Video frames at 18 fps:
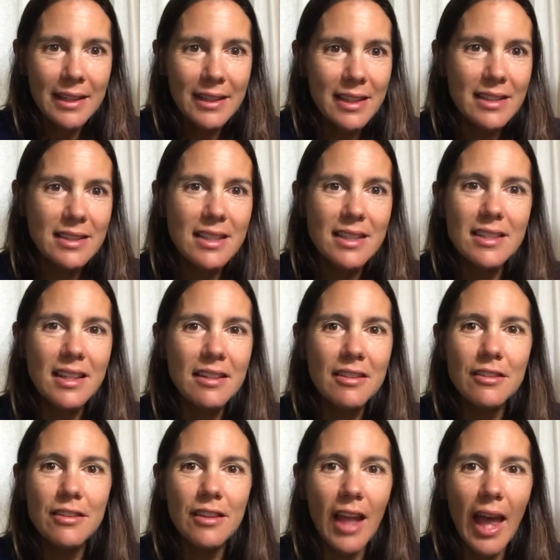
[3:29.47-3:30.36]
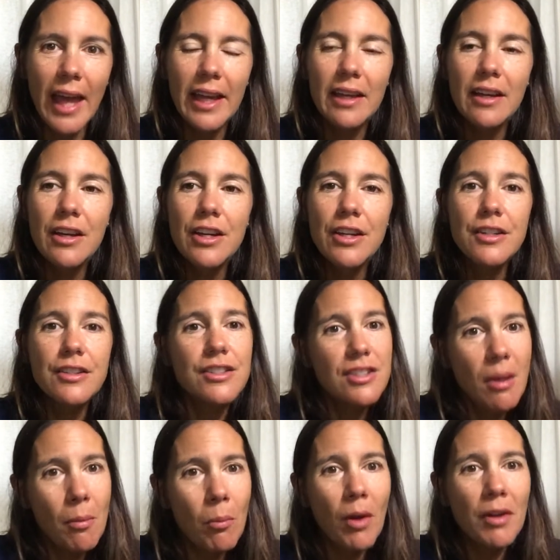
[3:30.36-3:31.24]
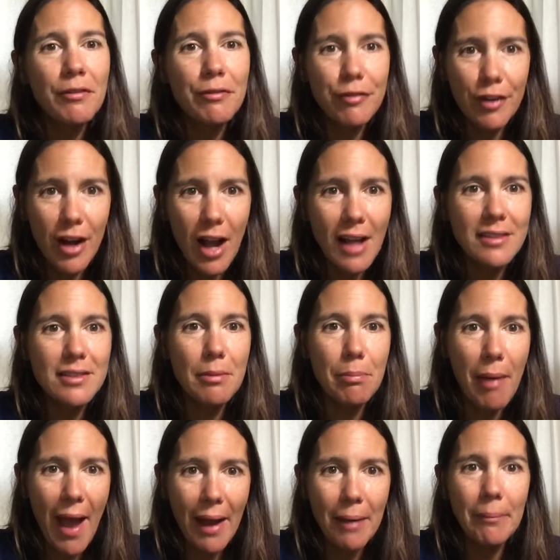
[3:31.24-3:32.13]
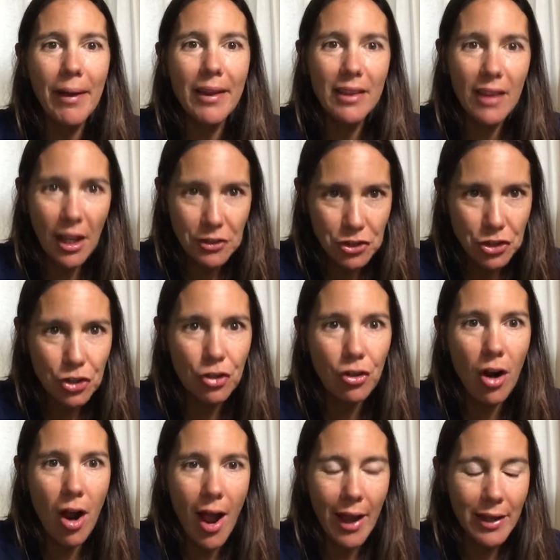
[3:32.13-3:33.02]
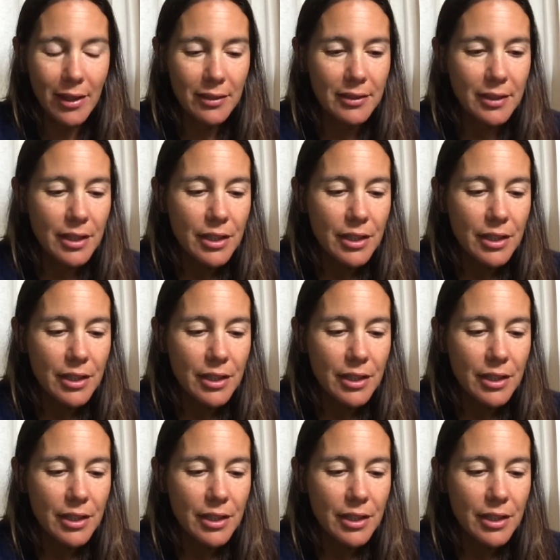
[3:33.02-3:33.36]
this isn't like someone forgot to pack my lunch cry.